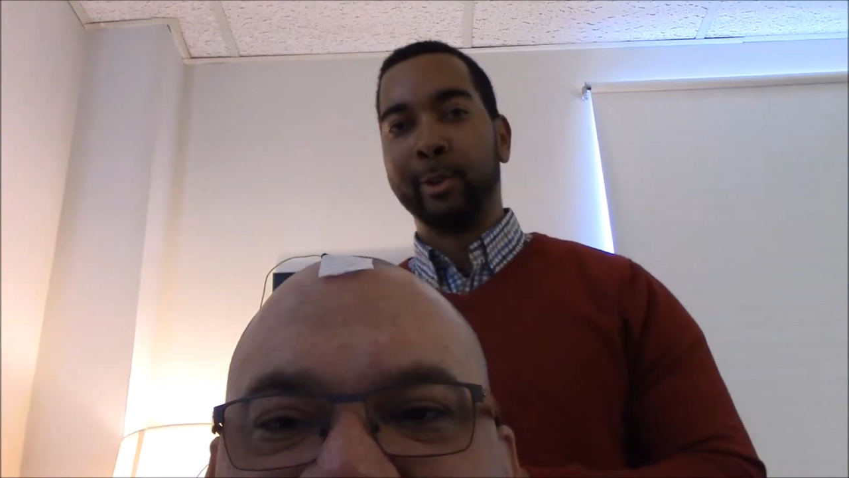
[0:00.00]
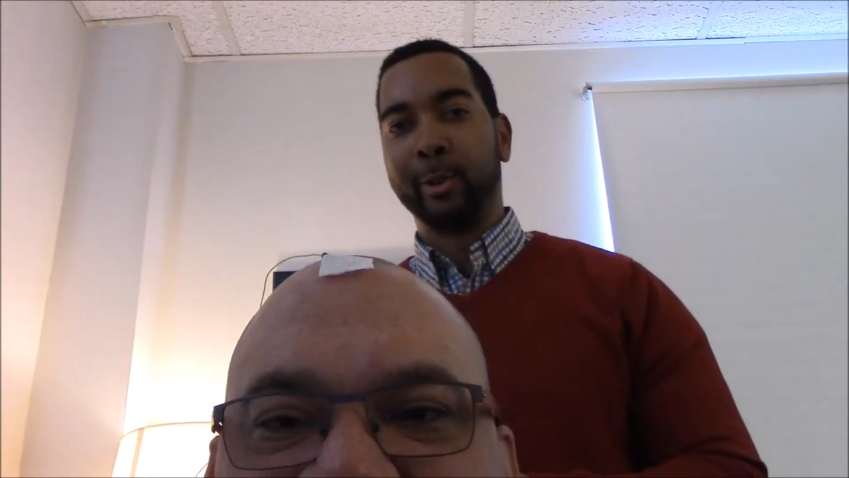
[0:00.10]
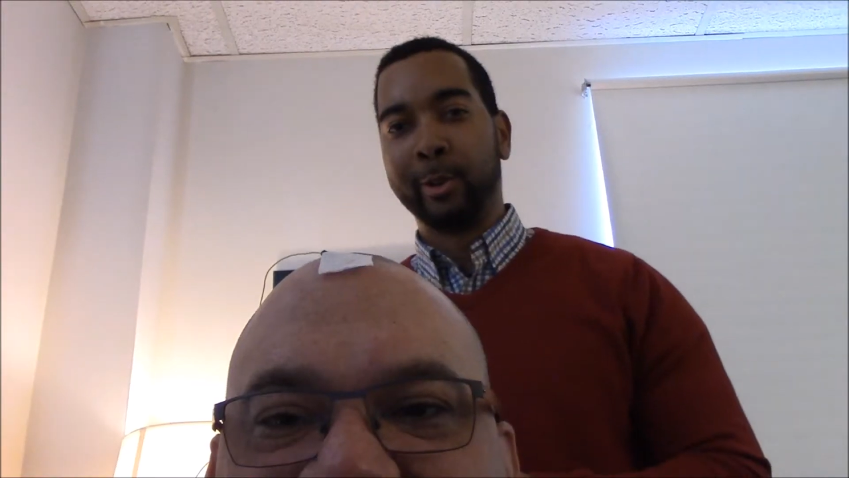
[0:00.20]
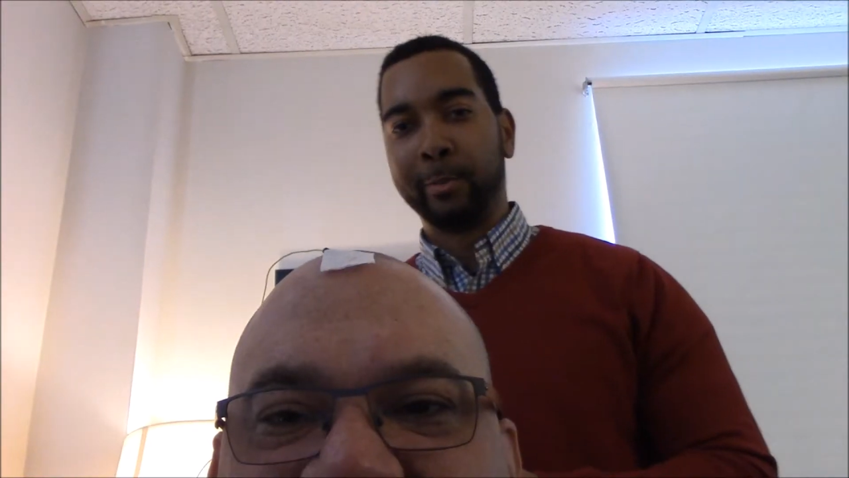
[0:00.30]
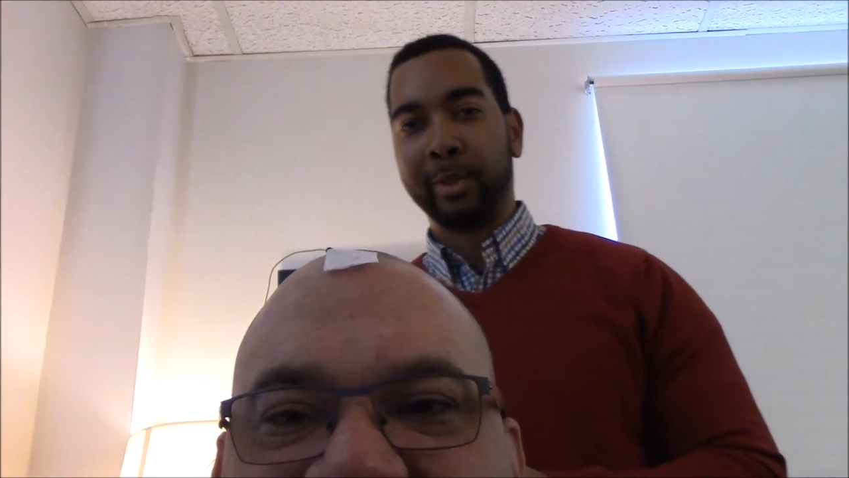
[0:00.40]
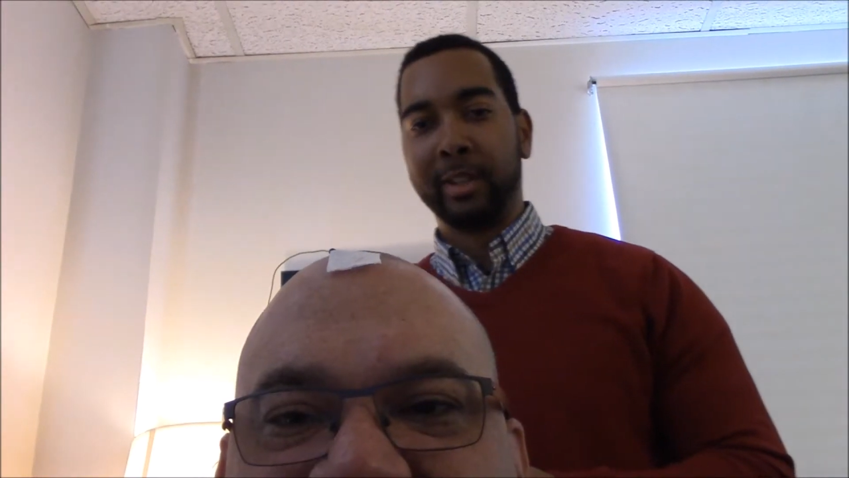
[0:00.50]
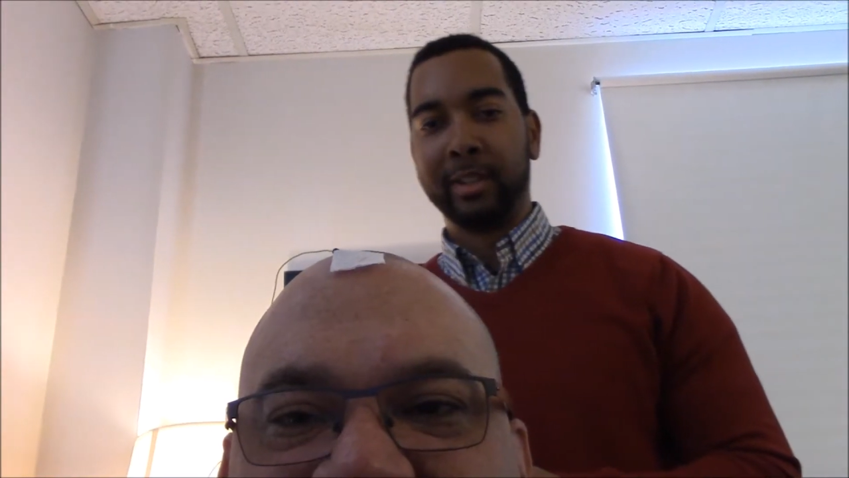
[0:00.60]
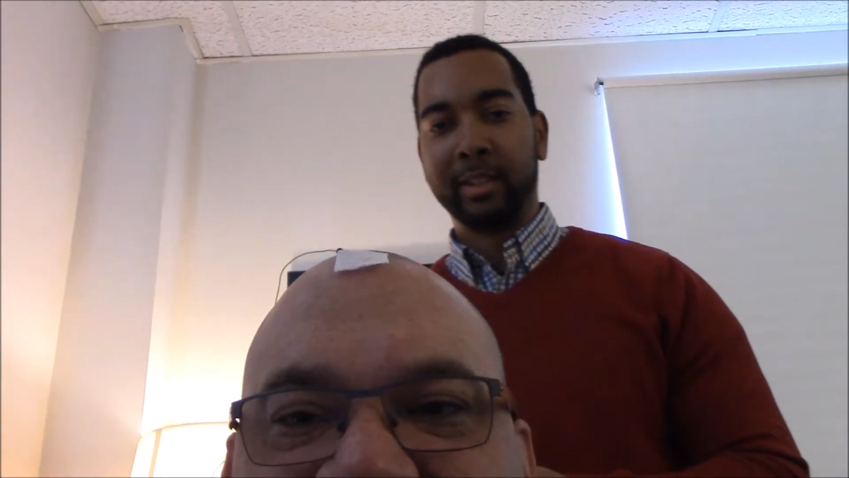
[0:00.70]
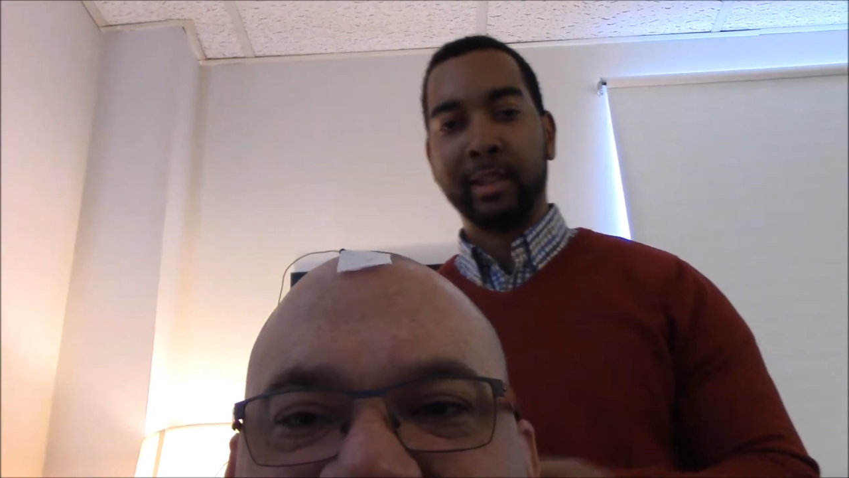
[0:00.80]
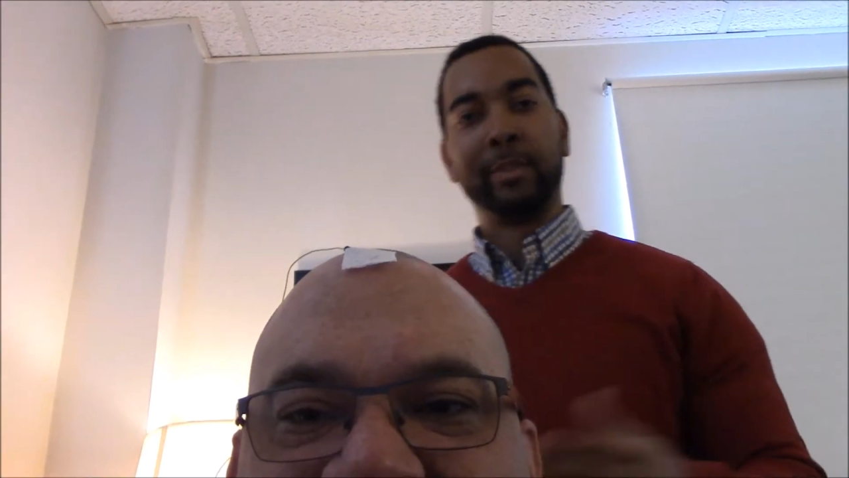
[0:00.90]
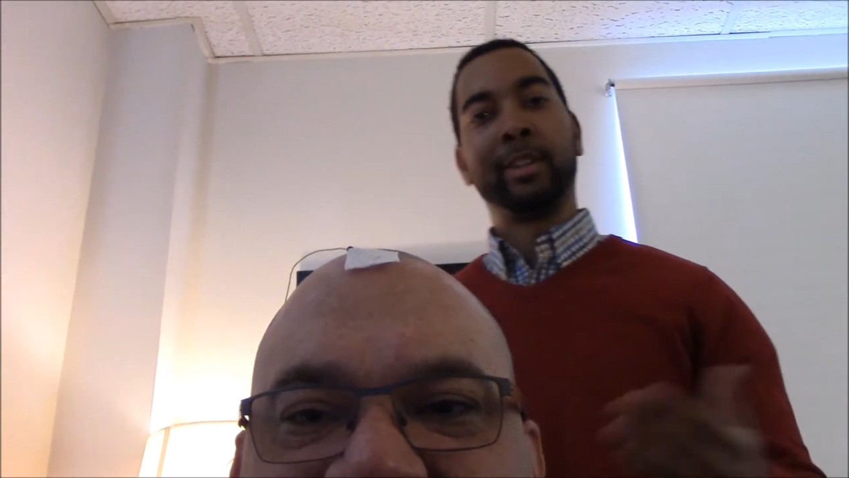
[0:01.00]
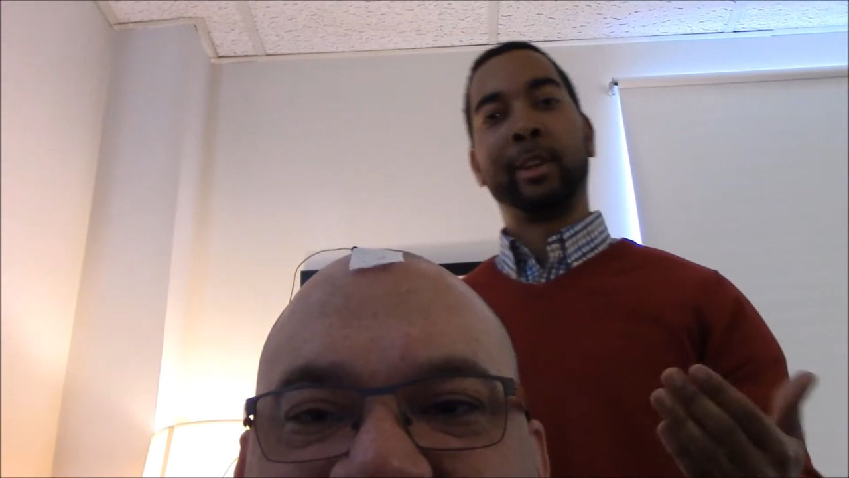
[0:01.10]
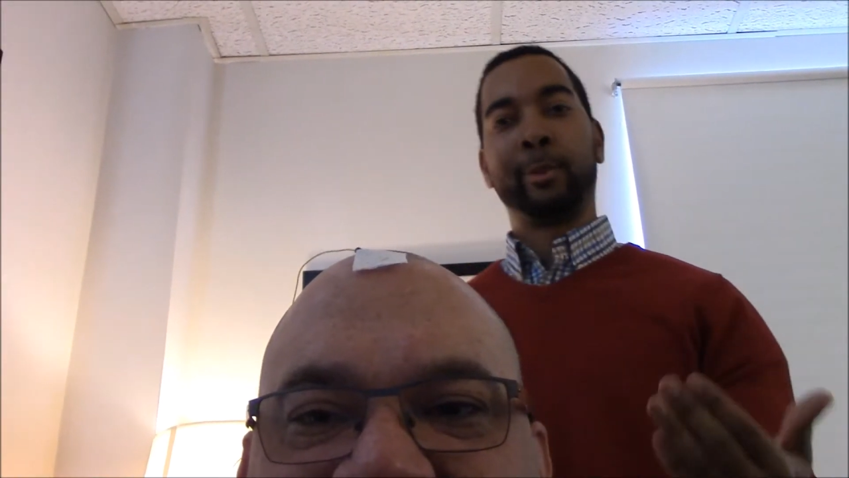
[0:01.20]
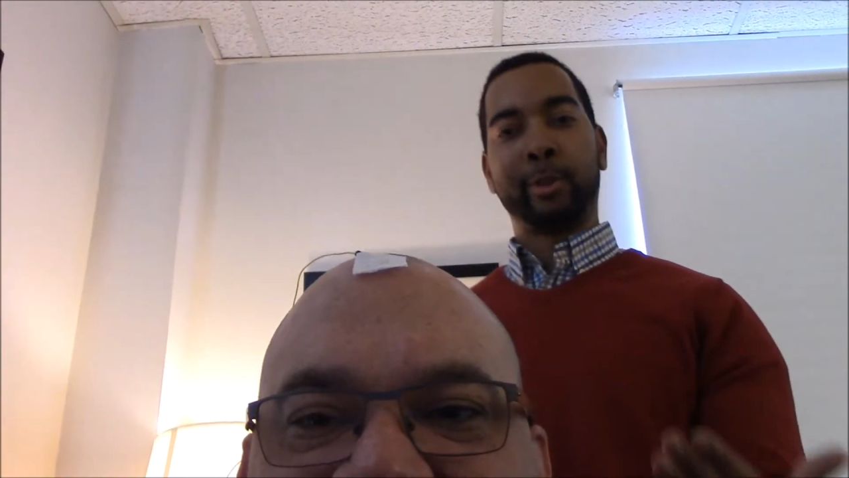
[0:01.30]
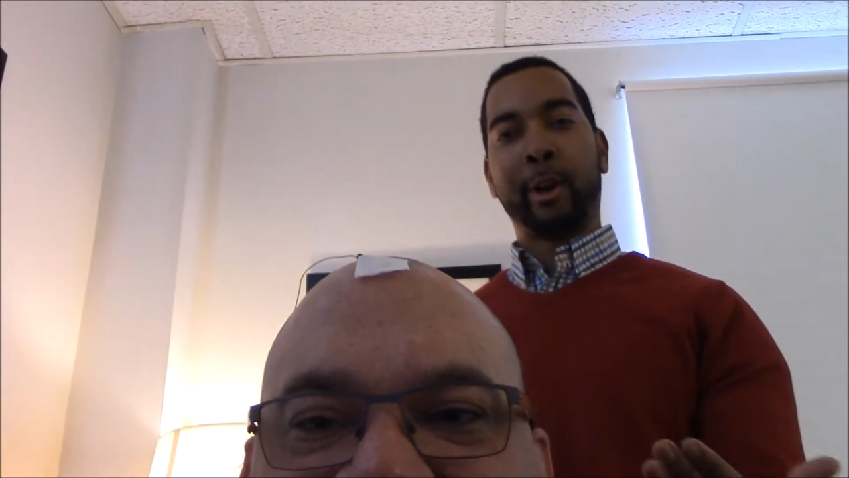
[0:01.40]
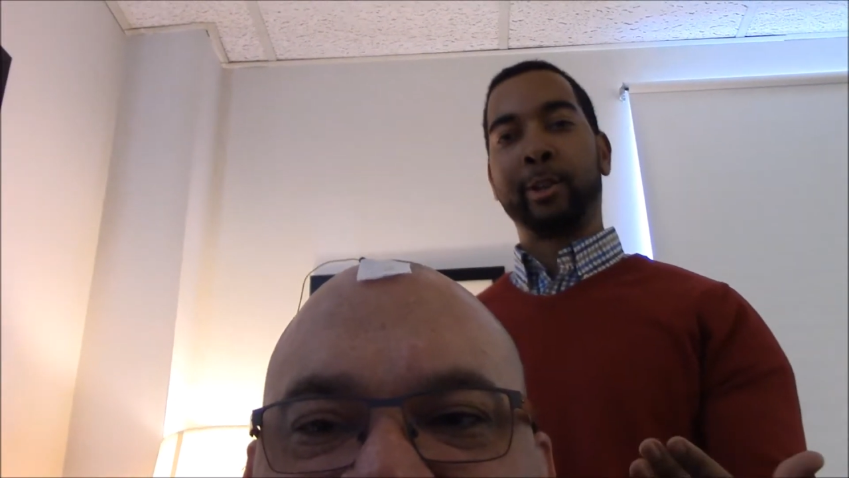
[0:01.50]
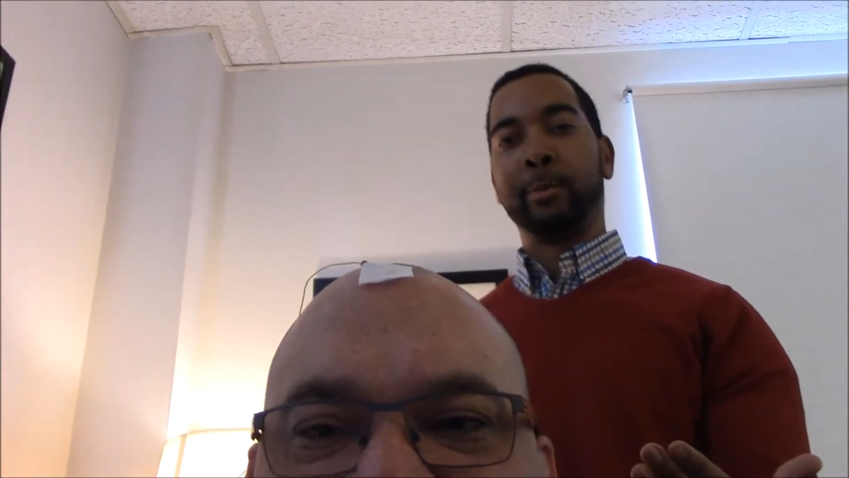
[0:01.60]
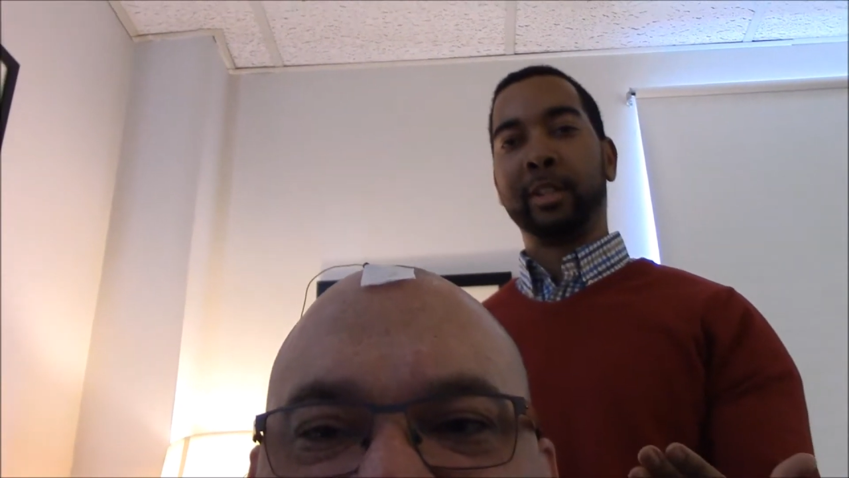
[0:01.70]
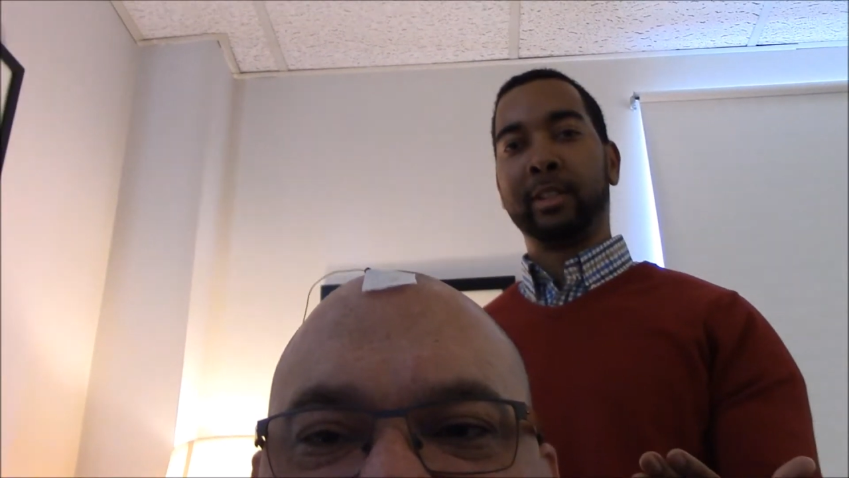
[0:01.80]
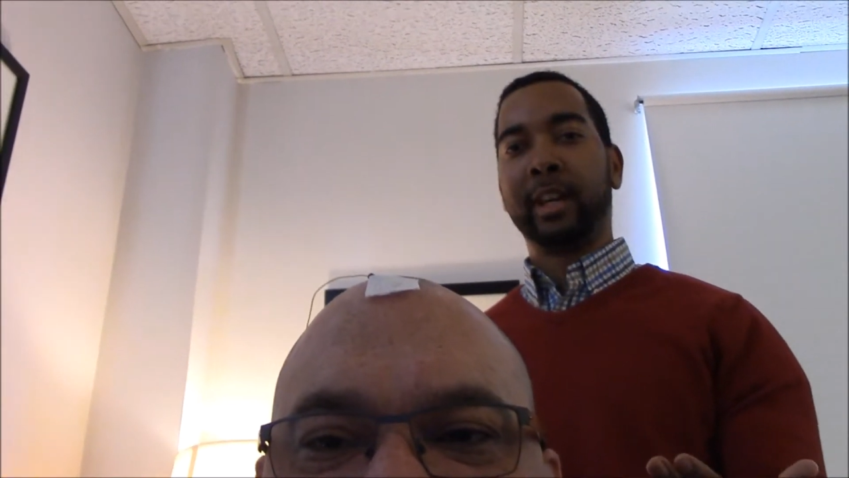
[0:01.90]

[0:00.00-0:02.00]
going to be given another document,